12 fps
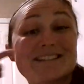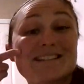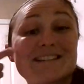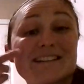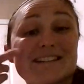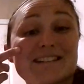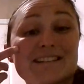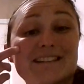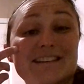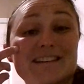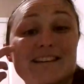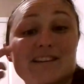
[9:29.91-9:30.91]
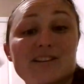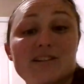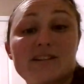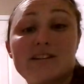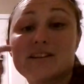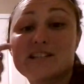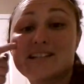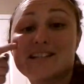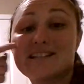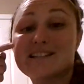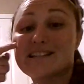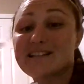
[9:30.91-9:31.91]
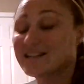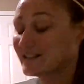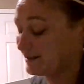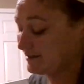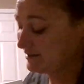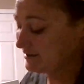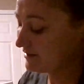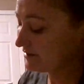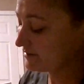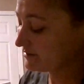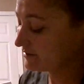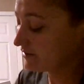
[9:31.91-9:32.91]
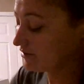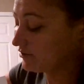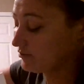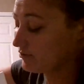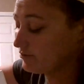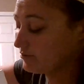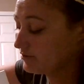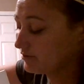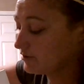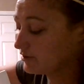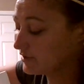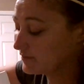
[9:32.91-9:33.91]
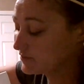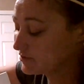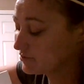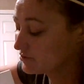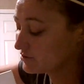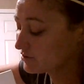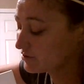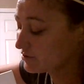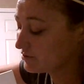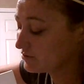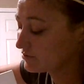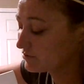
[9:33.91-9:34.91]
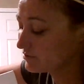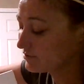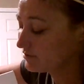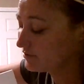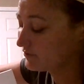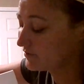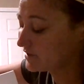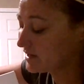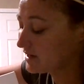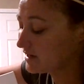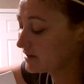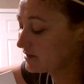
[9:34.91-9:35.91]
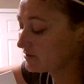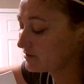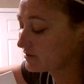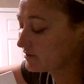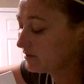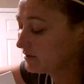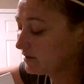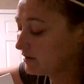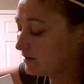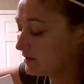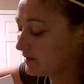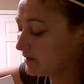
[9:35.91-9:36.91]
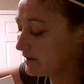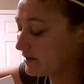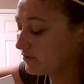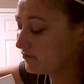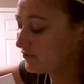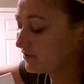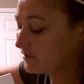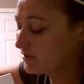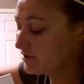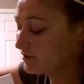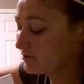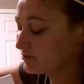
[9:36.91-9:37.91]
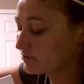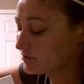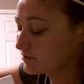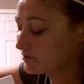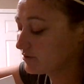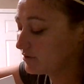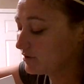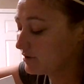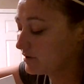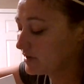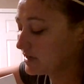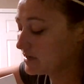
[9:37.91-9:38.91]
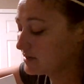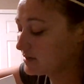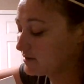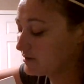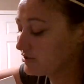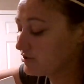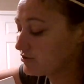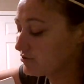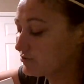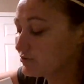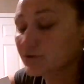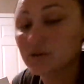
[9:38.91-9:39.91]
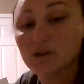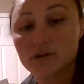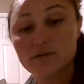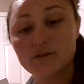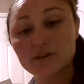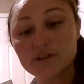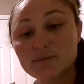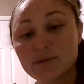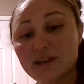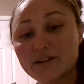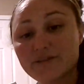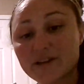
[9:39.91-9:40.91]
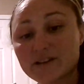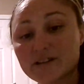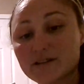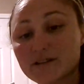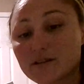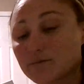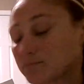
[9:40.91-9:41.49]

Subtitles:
Cheeks. Cheeks, cheeks, cheeks. So, you have 2 circles for eyes, an L for the nose, and U's for the smiley face.